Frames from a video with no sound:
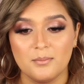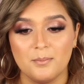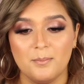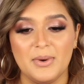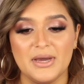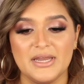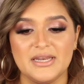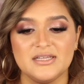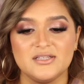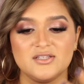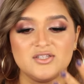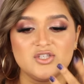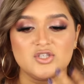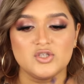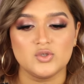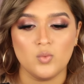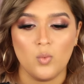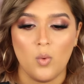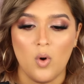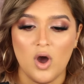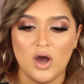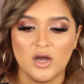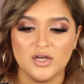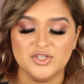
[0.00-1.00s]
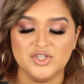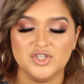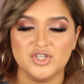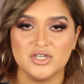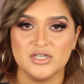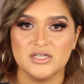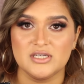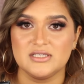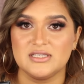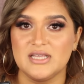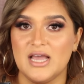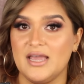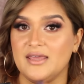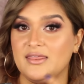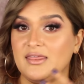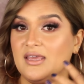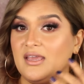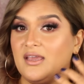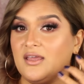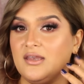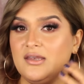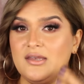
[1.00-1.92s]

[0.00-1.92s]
but it swatches, I think,